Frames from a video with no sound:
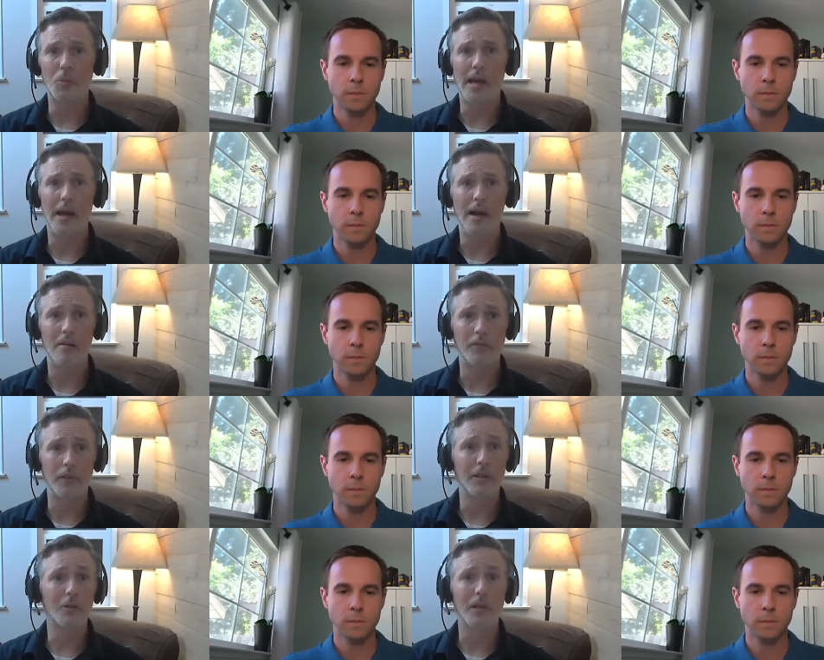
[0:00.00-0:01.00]
Speaker 1: we have
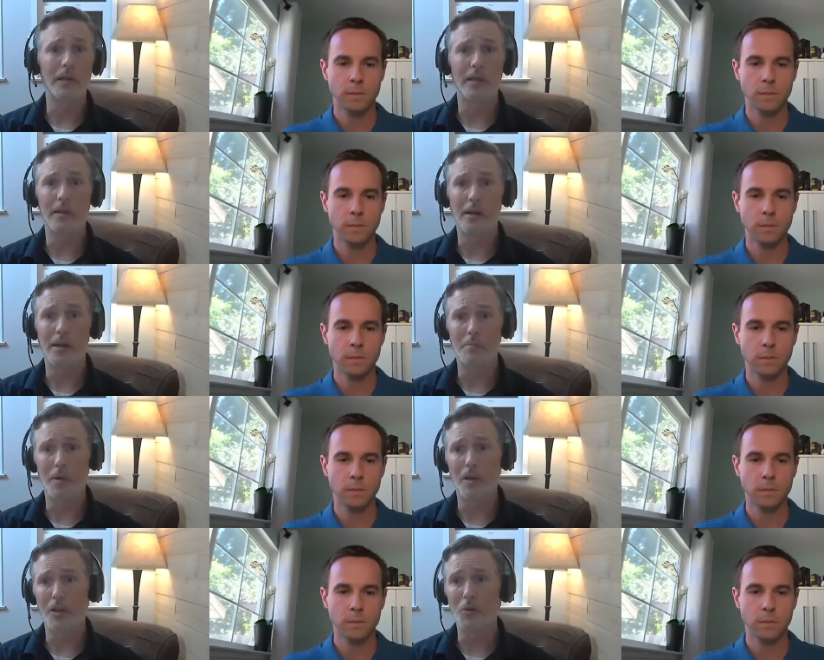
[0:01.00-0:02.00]
literally um, a
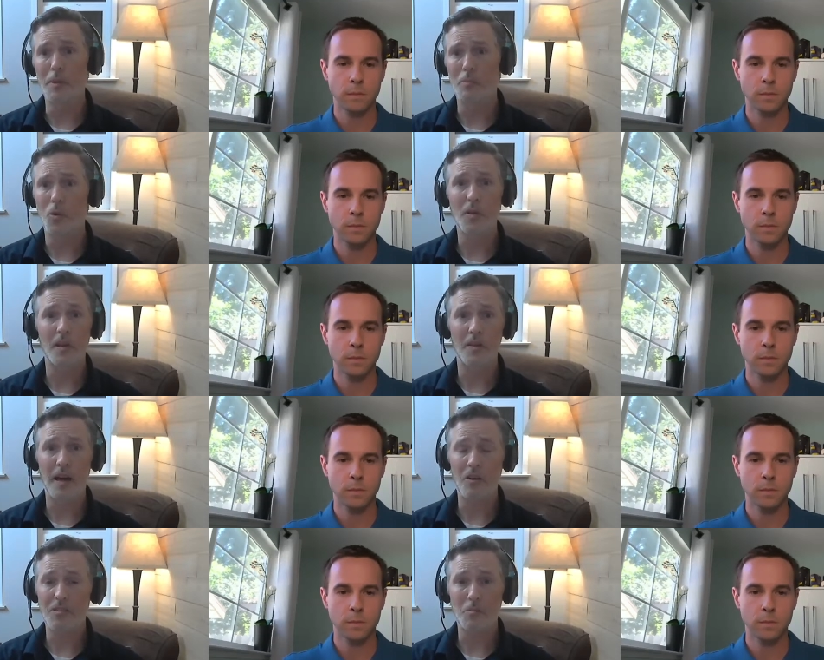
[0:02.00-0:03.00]
little bit more than a
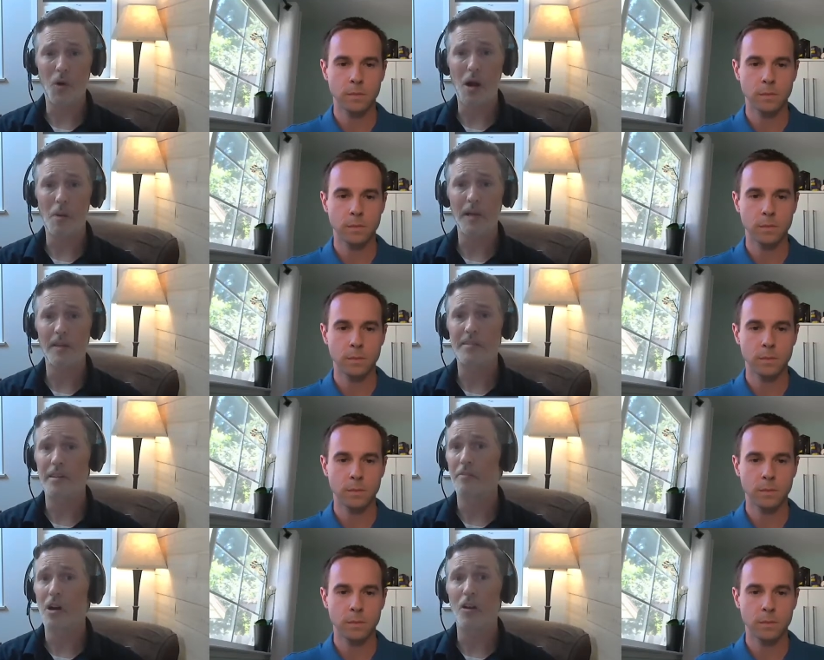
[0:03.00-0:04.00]
thousand properties that
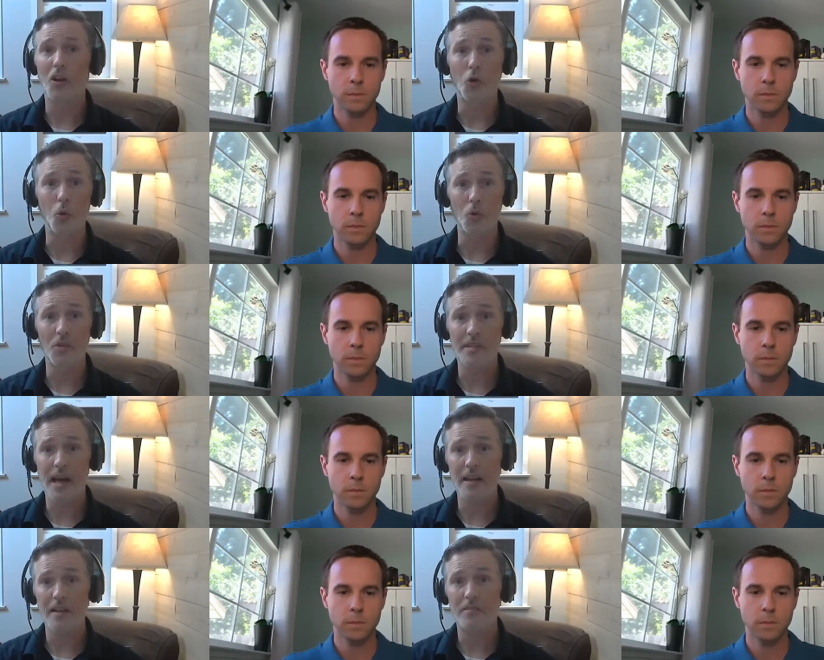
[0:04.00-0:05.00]
have gone on hold
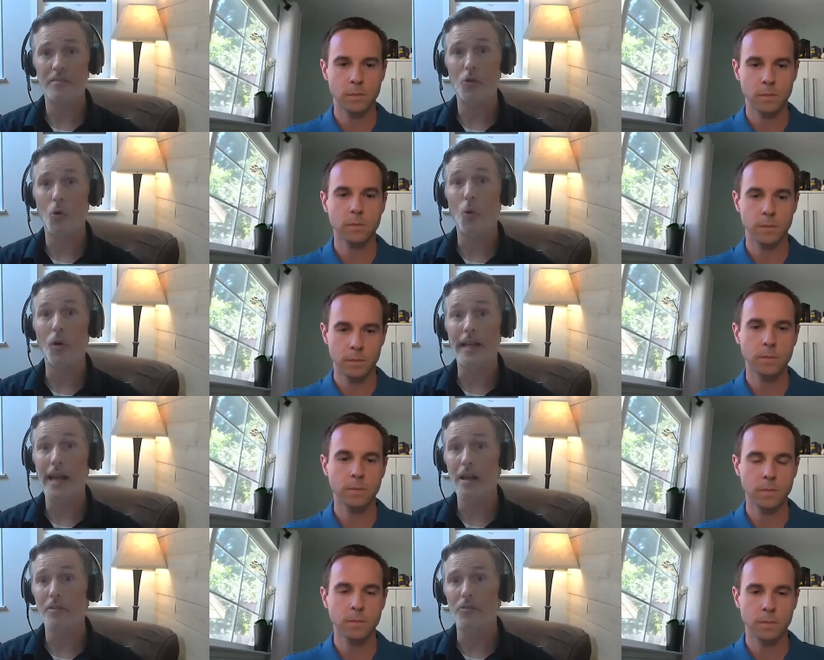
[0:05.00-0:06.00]
status or
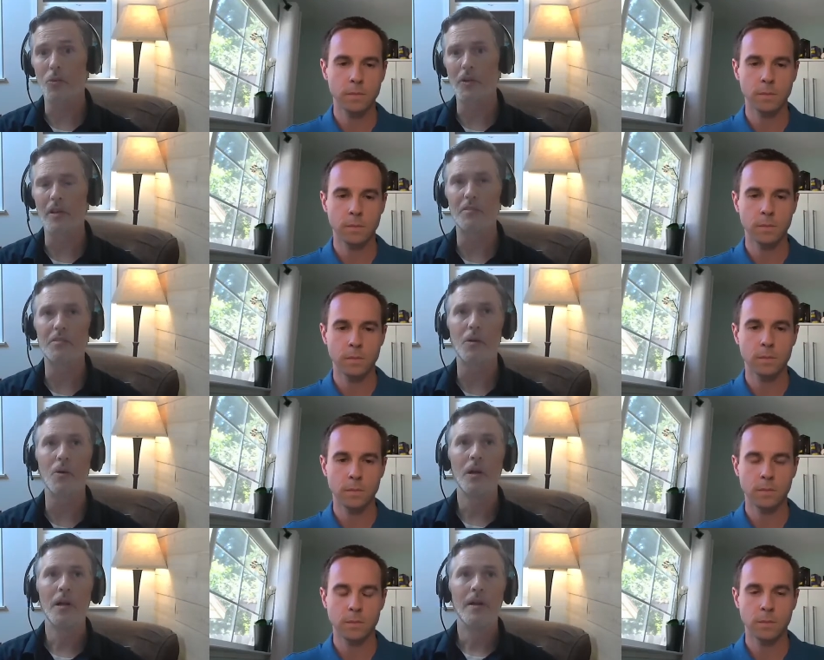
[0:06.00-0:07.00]
canceled. And so
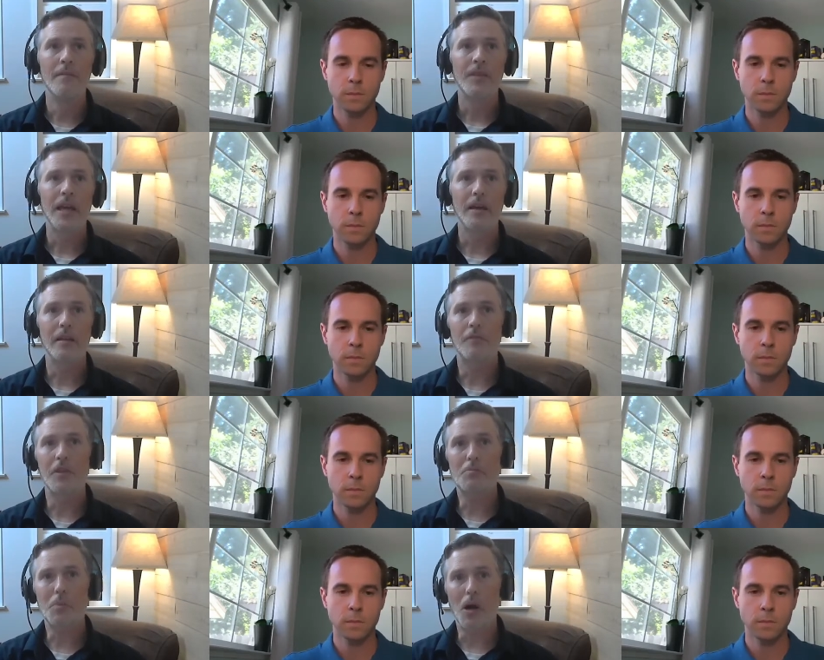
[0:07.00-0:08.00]
if
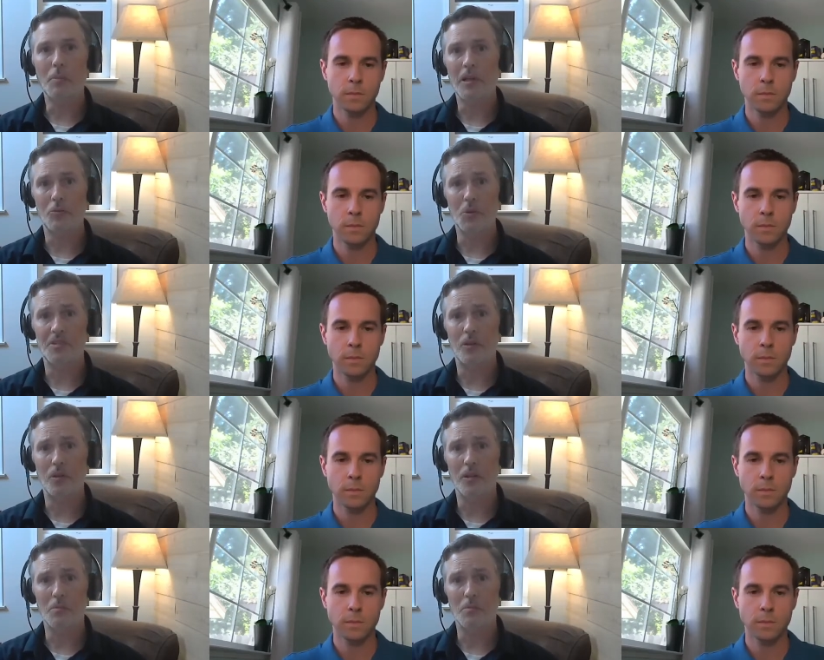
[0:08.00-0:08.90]
these properties were still on the